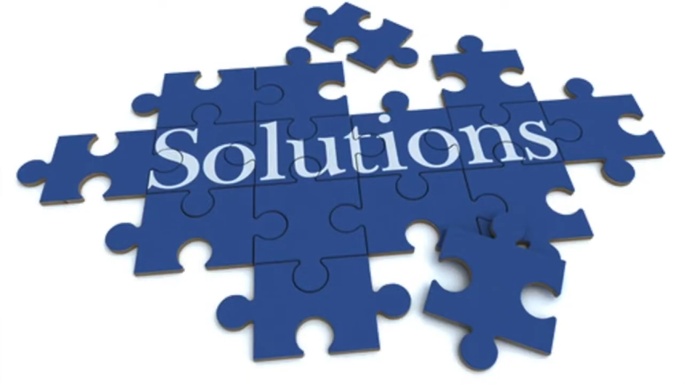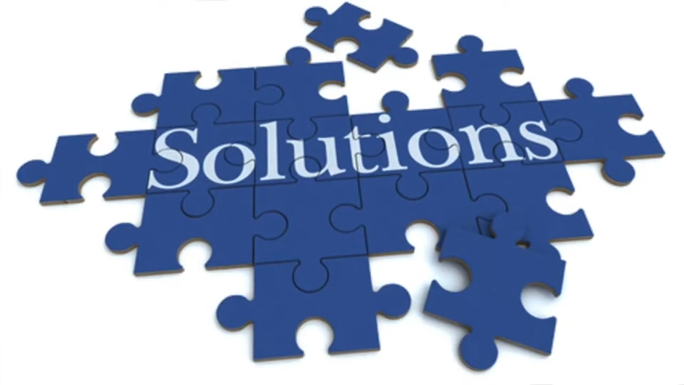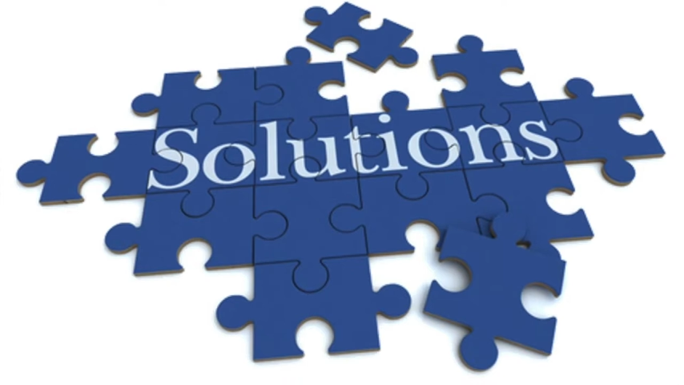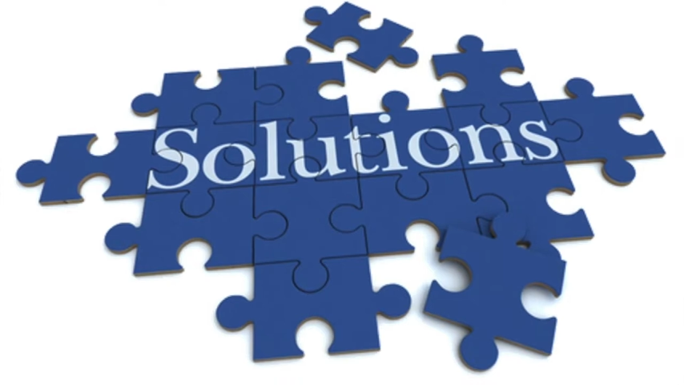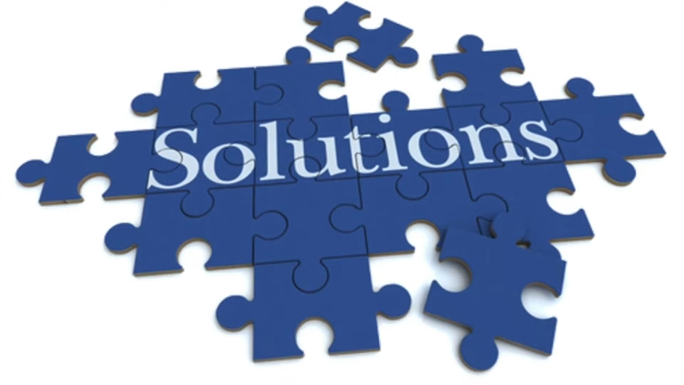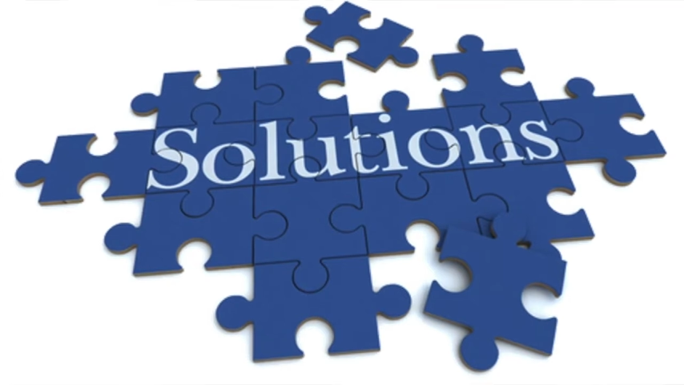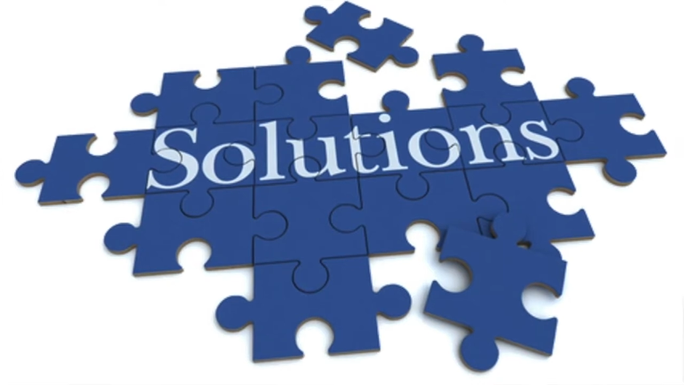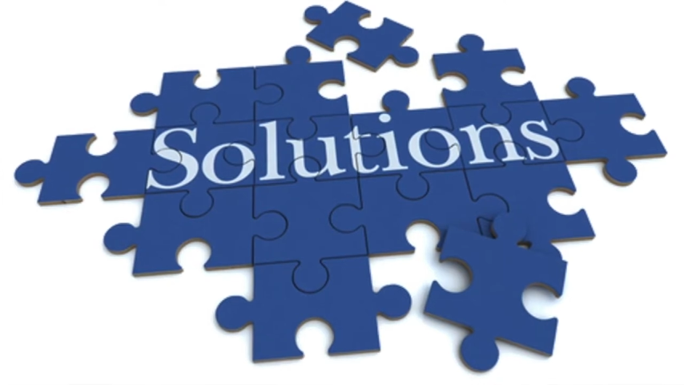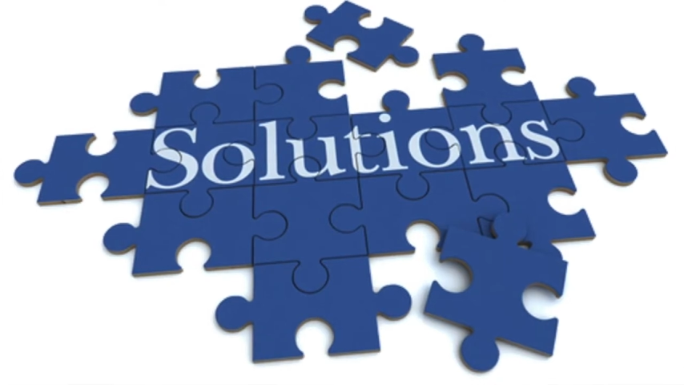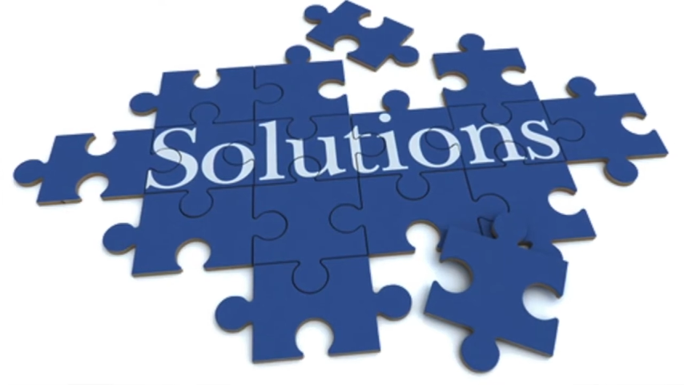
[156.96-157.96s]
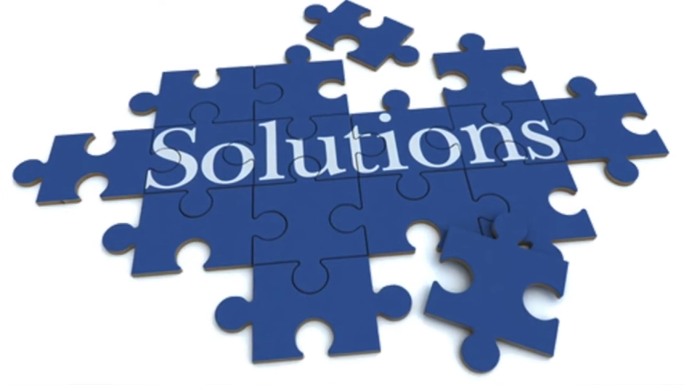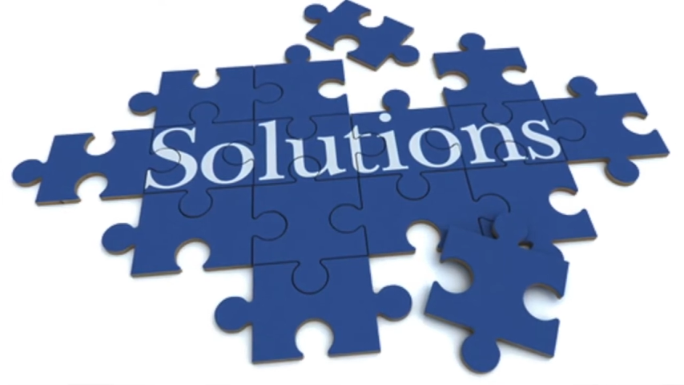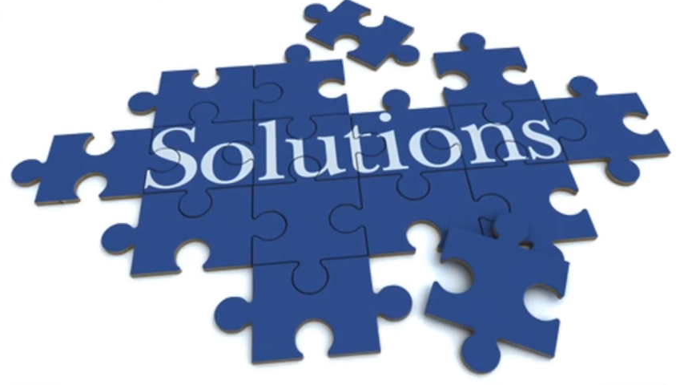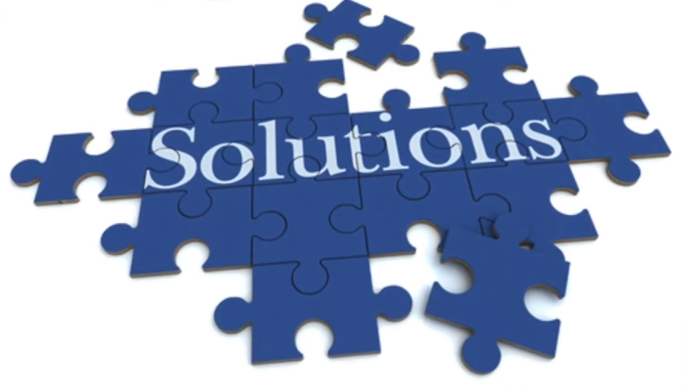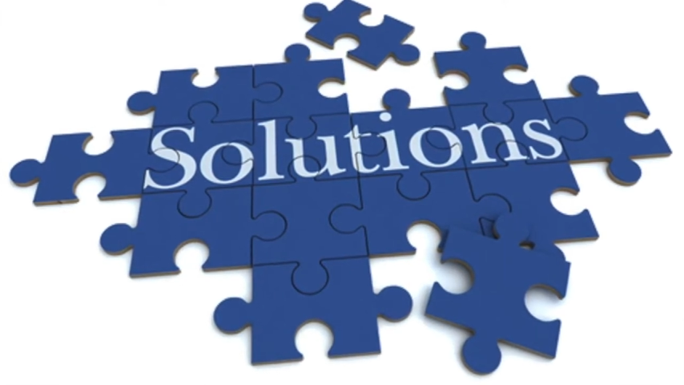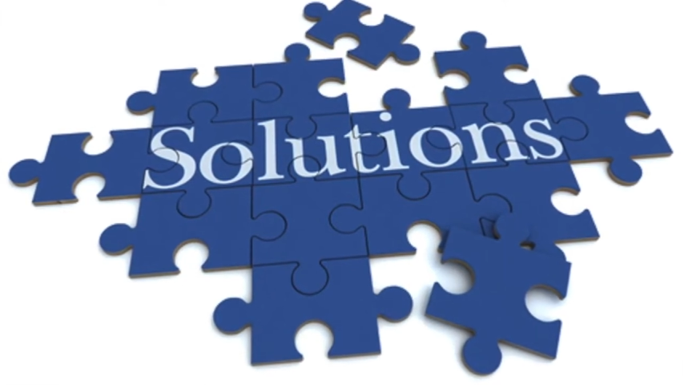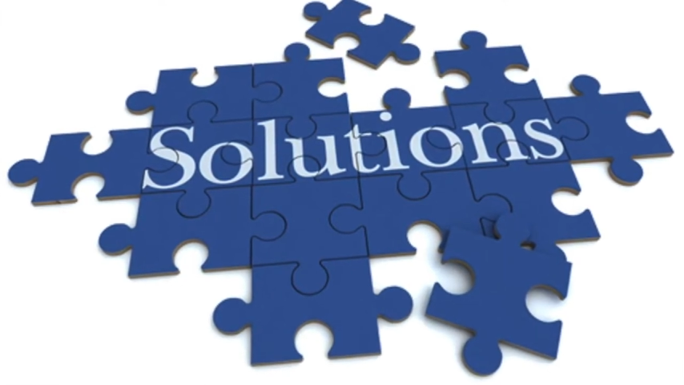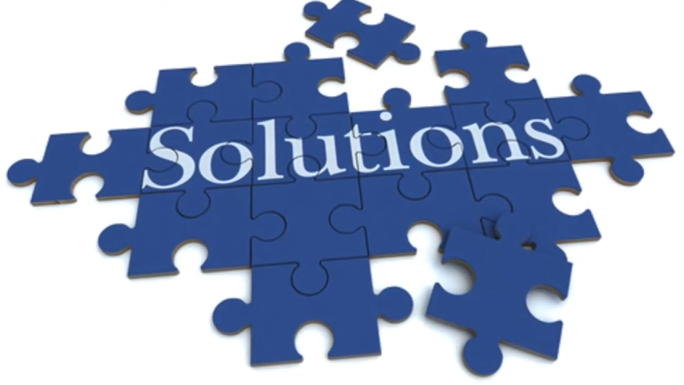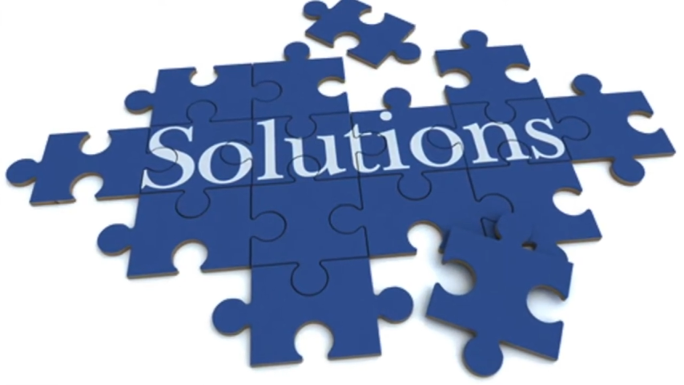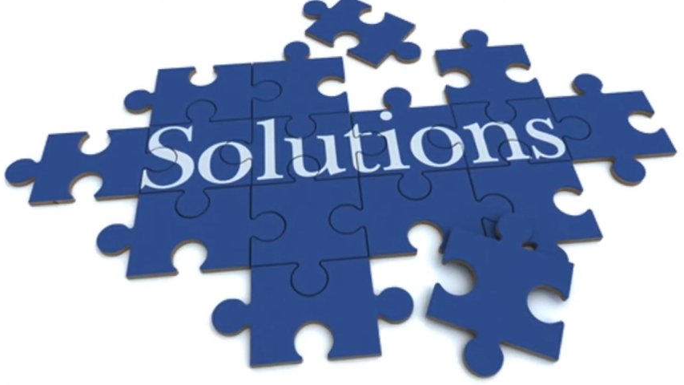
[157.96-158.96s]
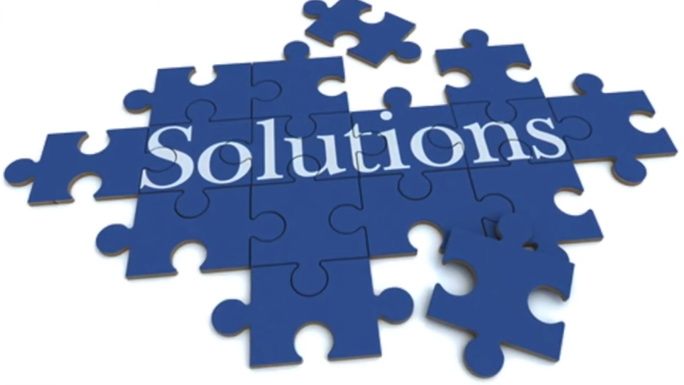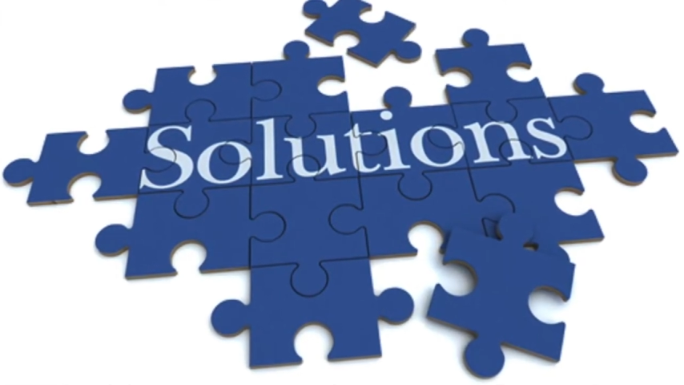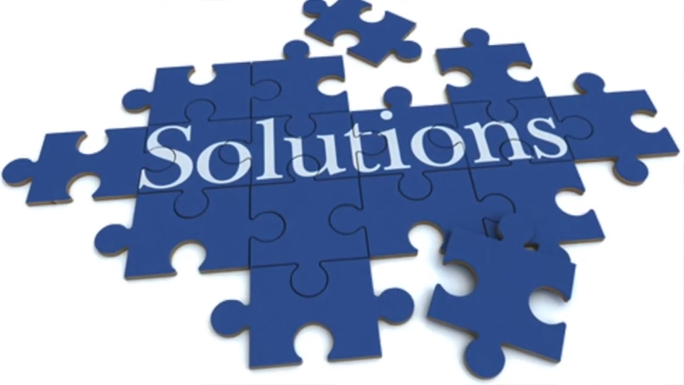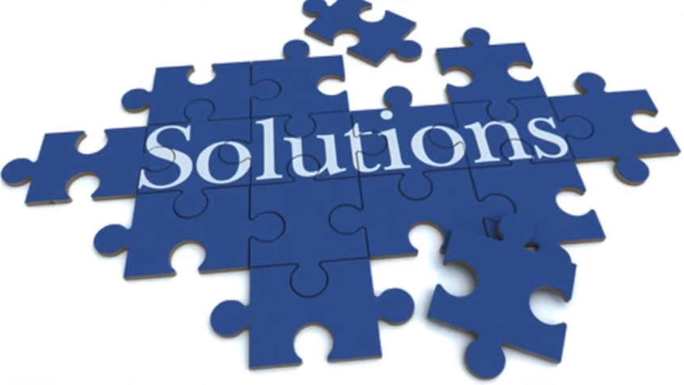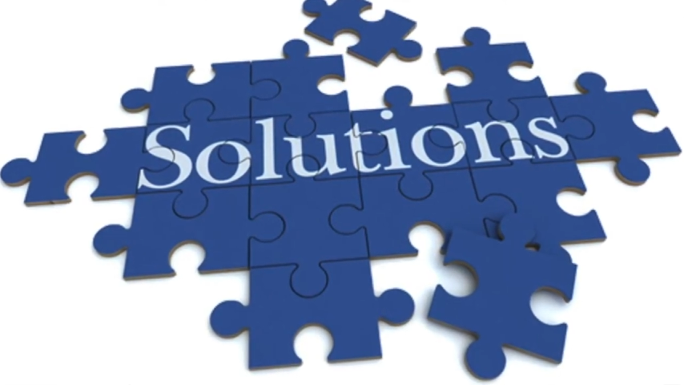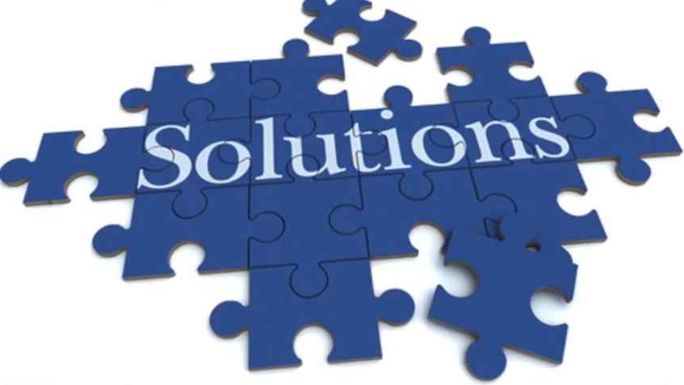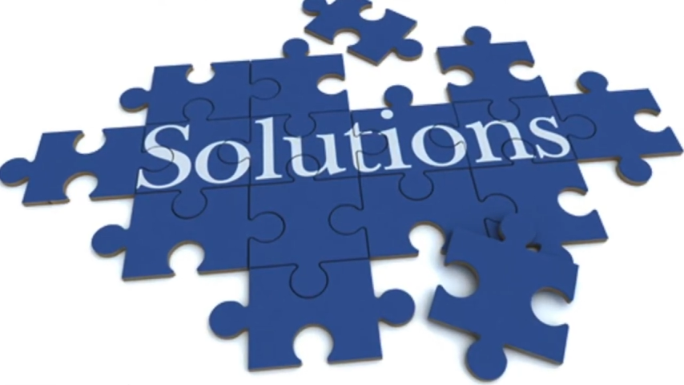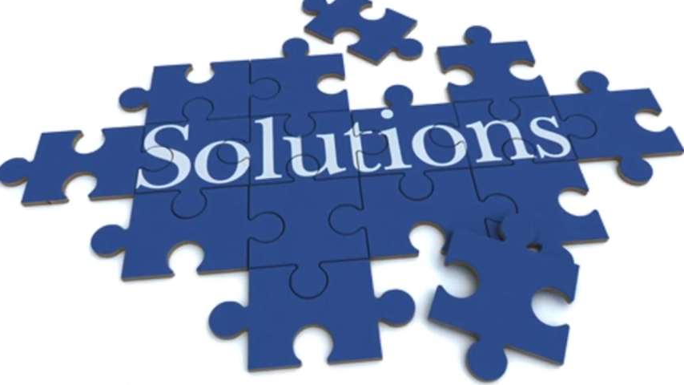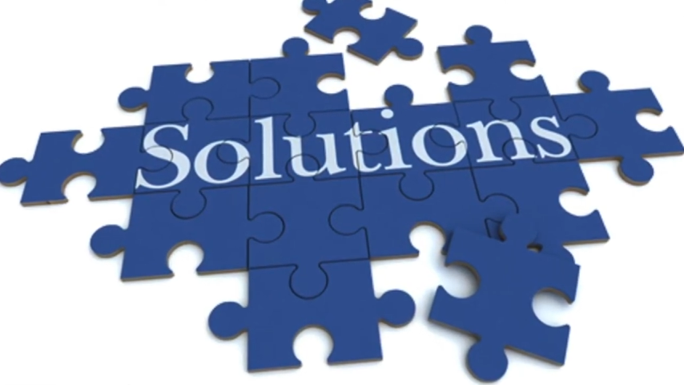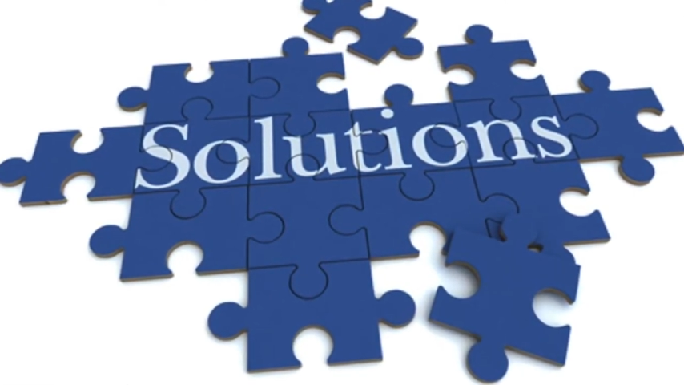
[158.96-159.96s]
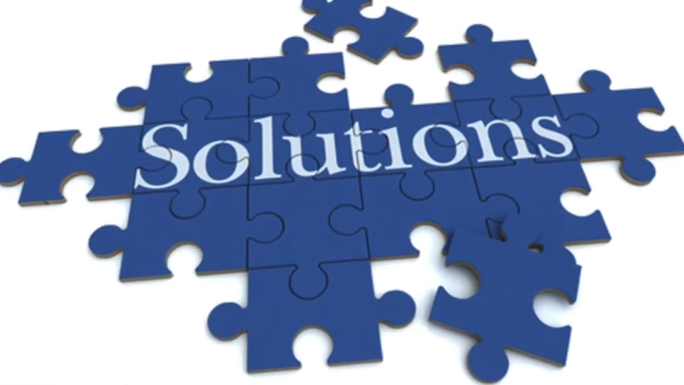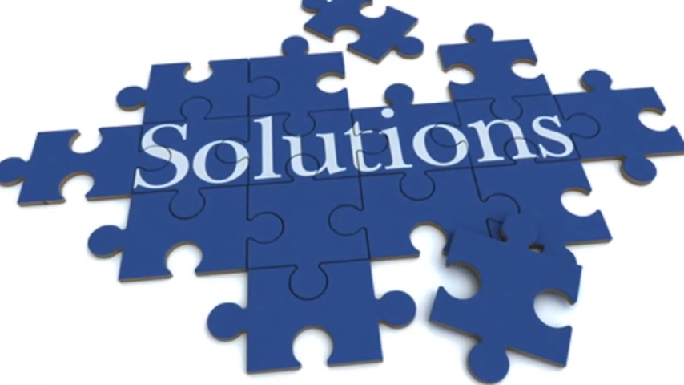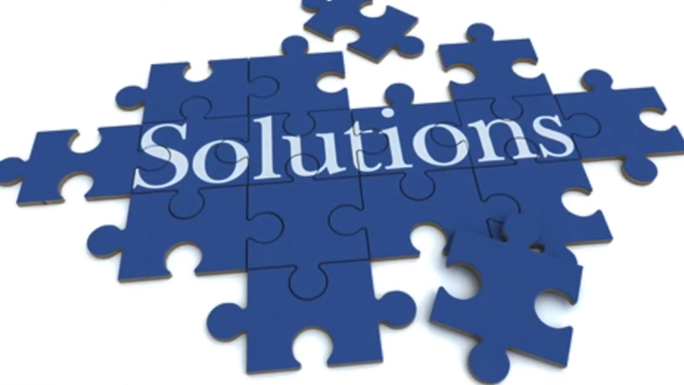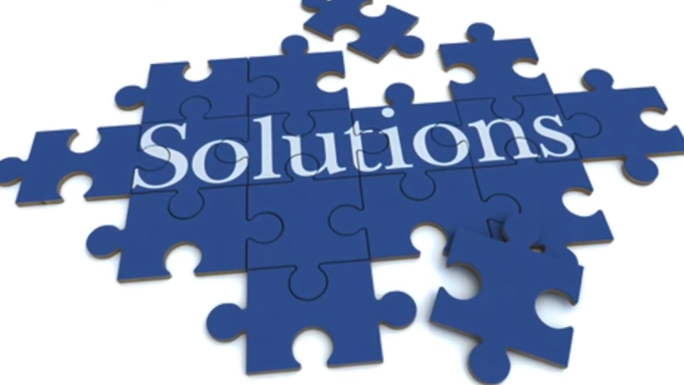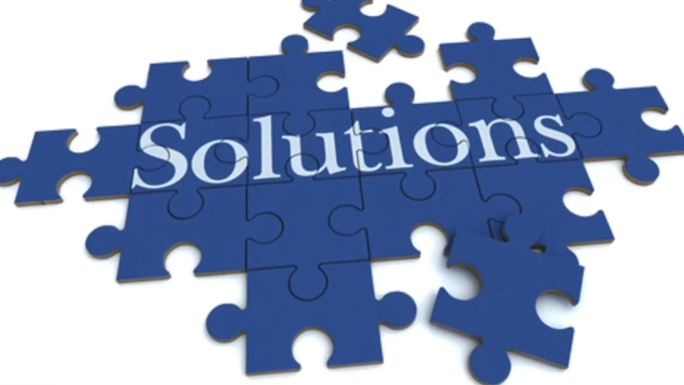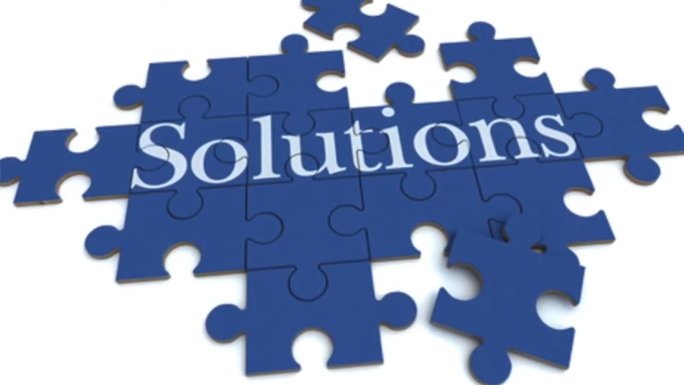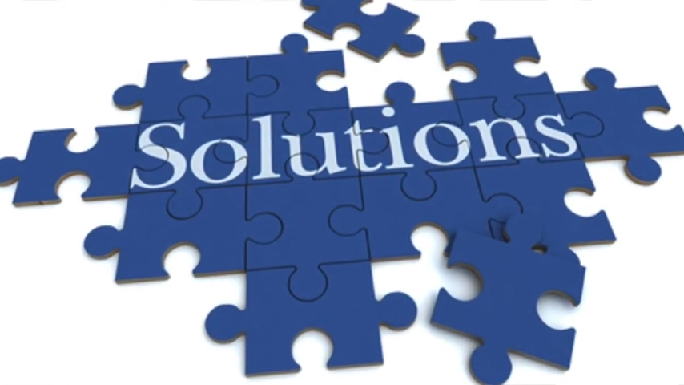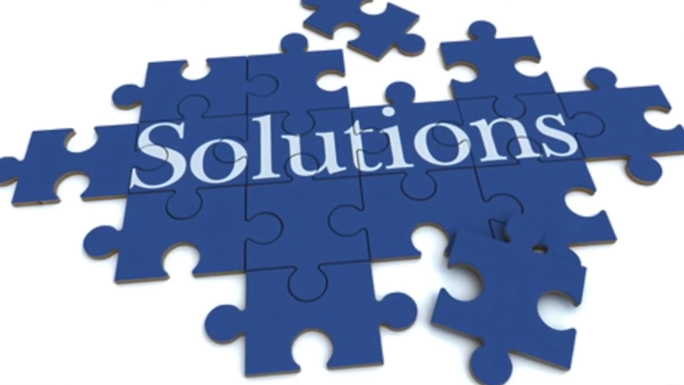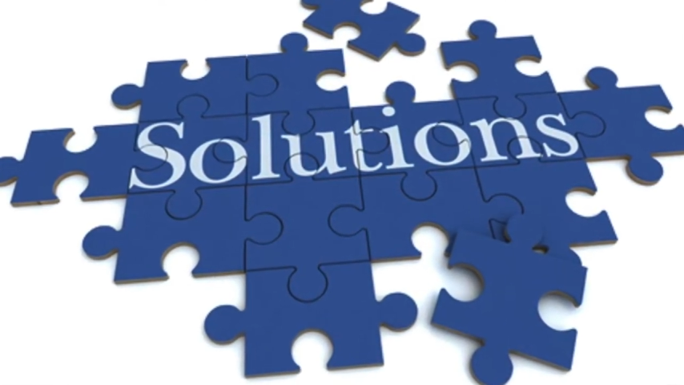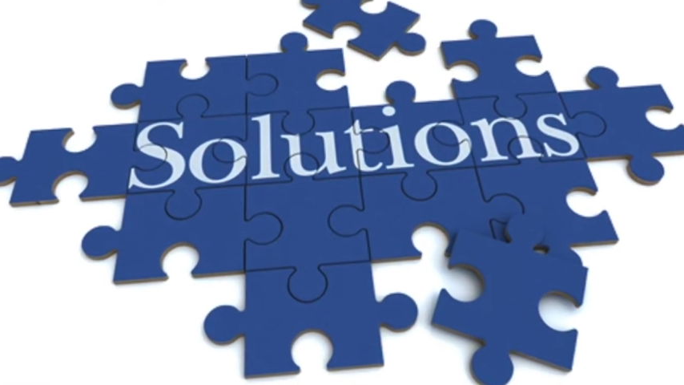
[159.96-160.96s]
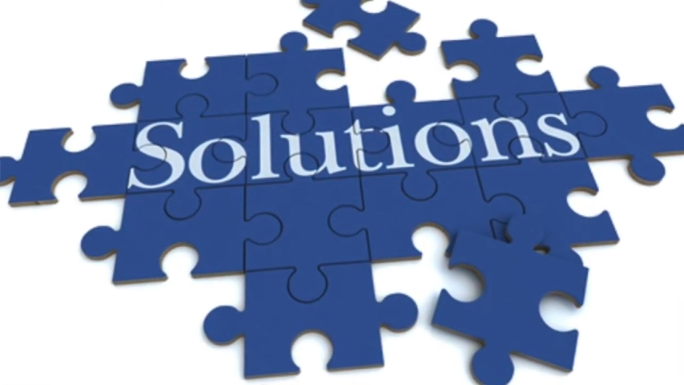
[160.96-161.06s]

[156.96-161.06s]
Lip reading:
[unreadable: no face in view]